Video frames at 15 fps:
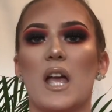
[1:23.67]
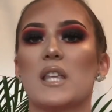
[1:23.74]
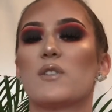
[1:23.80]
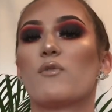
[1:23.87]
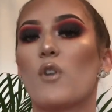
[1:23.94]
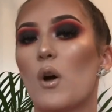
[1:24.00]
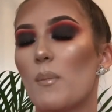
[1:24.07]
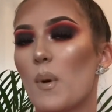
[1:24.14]
It's
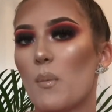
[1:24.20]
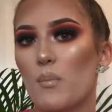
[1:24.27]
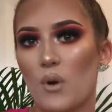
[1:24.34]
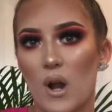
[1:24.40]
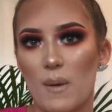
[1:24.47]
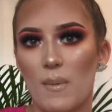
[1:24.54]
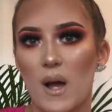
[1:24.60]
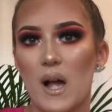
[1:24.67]
from
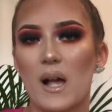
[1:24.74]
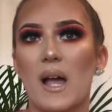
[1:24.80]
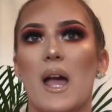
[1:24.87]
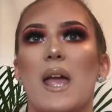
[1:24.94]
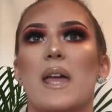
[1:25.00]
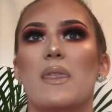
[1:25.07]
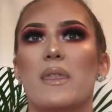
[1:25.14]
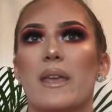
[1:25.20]
Primark
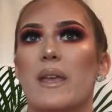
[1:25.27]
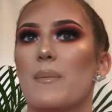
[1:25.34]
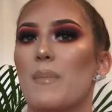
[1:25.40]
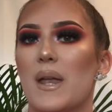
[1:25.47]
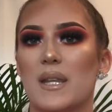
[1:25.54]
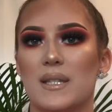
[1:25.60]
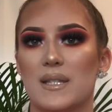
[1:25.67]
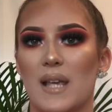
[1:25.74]
in the
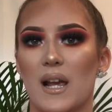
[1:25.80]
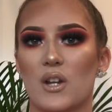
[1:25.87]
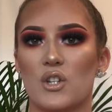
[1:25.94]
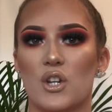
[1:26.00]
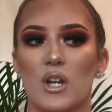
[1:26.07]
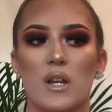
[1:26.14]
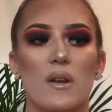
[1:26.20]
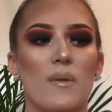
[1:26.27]
men's
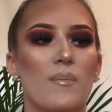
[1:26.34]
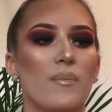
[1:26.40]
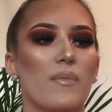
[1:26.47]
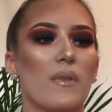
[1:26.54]
section.